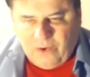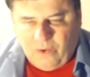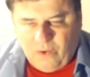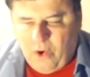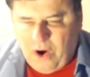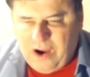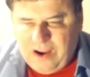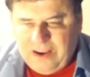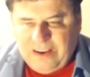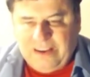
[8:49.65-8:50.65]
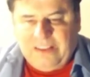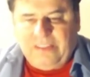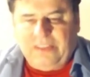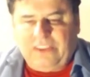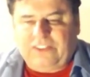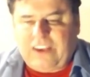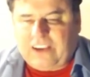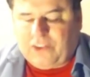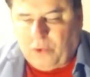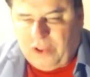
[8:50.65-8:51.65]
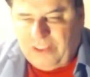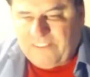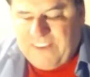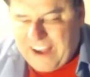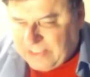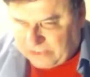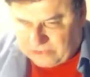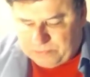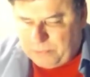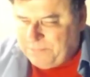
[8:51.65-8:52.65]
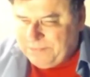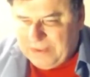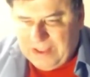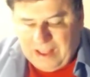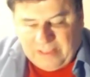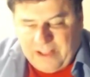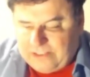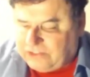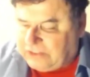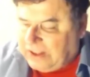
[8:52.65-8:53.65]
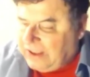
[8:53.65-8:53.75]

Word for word: Or the sexual violence alleged